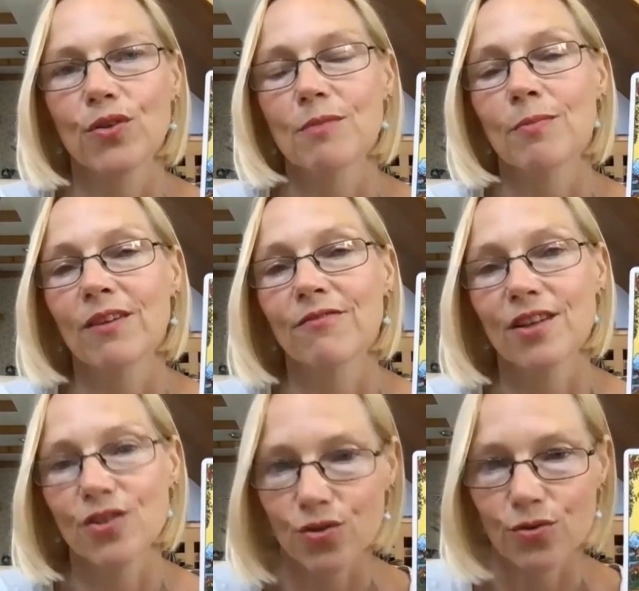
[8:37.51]
you to
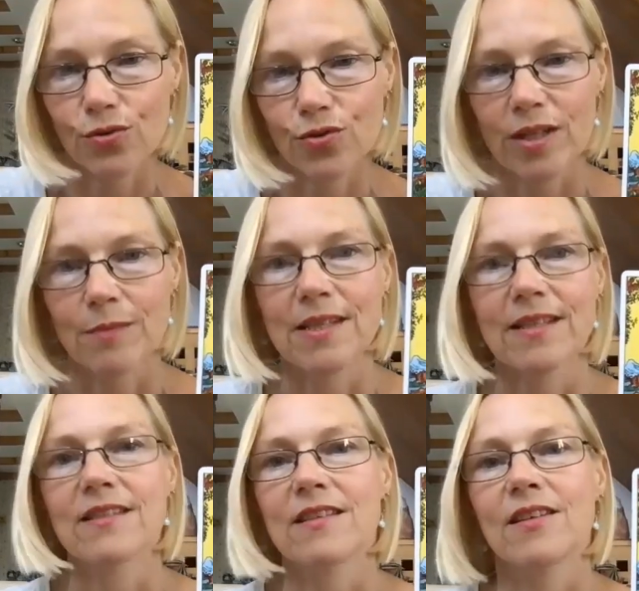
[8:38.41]
manifest your dreams and
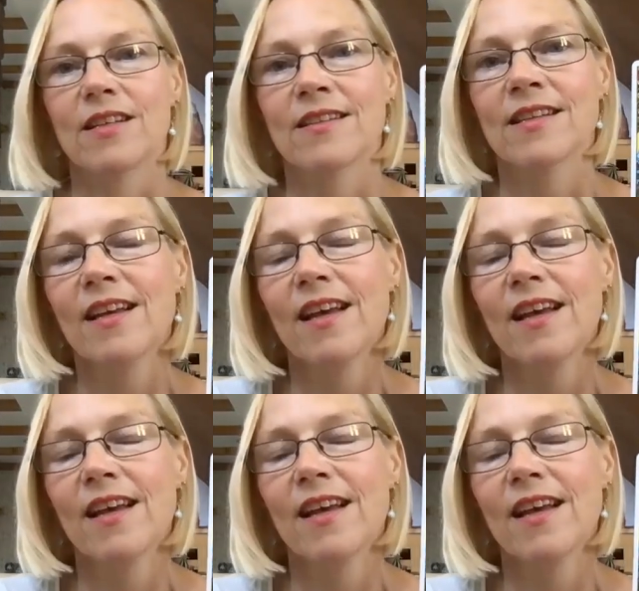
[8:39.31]
desires.